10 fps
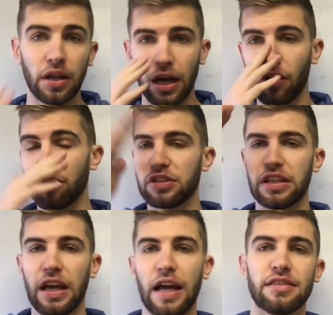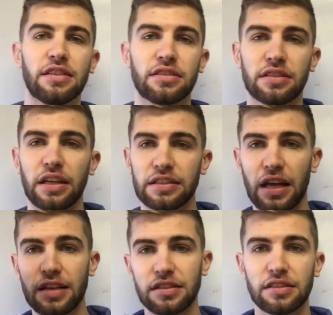And obviously it has
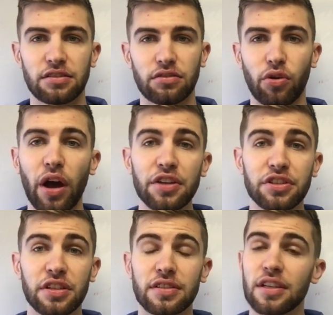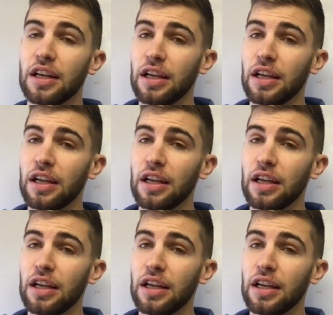its crashes,